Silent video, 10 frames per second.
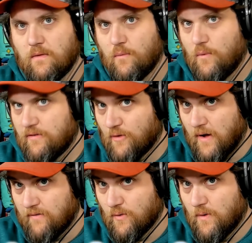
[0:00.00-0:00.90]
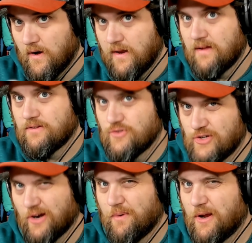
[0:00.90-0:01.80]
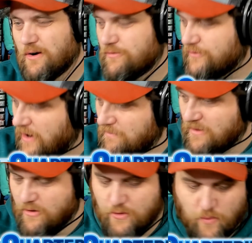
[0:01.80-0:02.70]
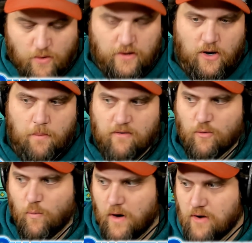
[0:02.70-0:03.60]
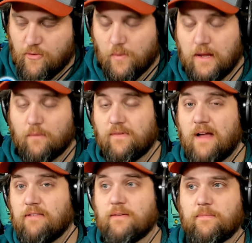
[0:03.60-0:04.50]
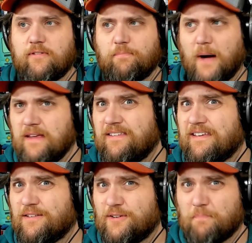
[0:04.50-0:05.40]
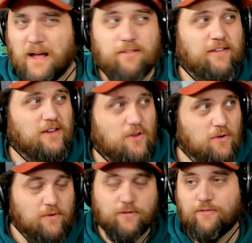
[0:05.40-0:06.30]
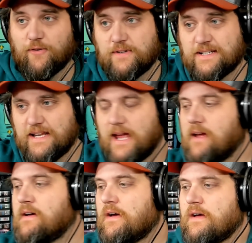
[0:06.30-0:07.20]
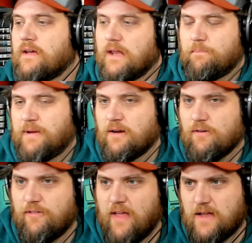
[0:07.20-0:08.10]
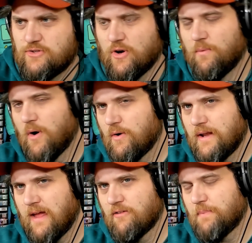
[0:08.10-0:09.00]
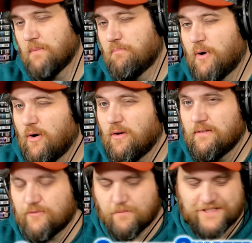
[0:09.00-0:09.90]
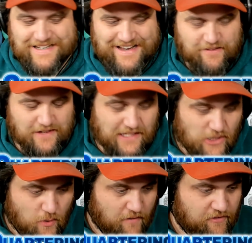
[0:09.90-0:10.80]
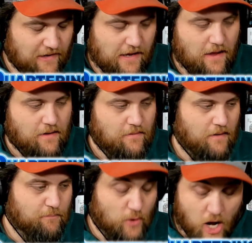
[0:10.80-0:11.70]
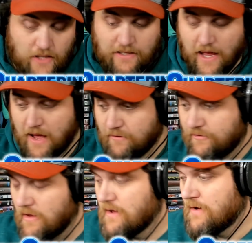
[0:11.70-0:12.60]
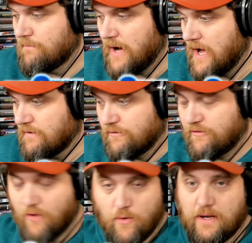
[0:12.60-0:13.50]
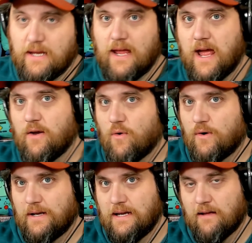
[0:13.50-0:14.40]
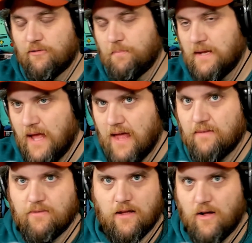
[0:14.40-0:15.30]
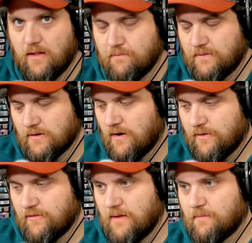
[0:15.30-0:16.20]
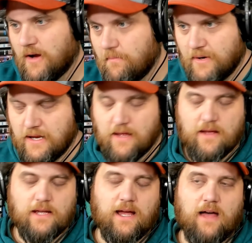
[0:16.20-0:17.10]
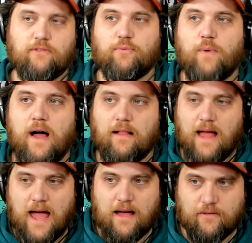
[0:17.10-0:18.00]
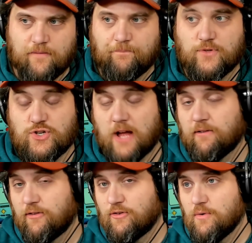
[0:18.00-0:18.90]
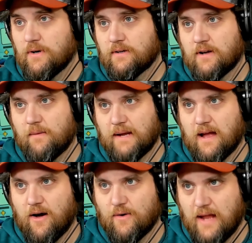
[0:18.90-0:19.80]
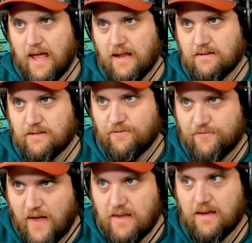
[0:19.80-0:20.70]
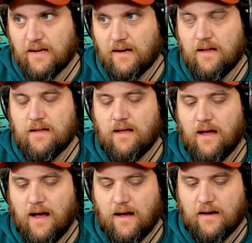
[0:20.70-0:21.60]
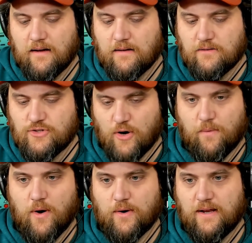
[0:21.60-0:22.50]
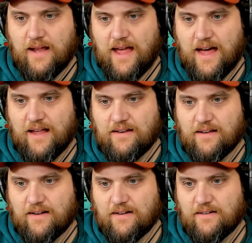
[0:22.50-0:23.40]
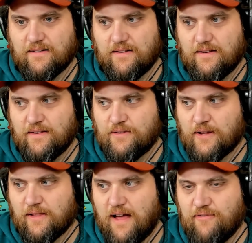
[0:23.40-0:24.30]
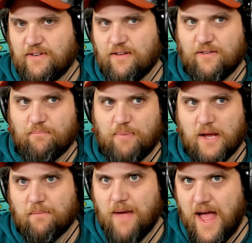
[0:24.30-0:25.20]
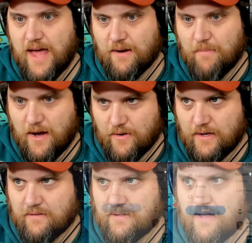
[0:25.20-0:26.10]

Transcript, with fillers: What's going on, everyone? Jeremy here from The Quartering. I hope having a wonderful weekend. We've got some spicy, spicy news for today. It appears that Joe Rogan has been pulled from tonight's UFC broadcast by Disney and or ESPN. They all they're all the same company, as well as Jon Stewart coming out and defending uh, Joe Rogan, and uh, the left is big mad about it.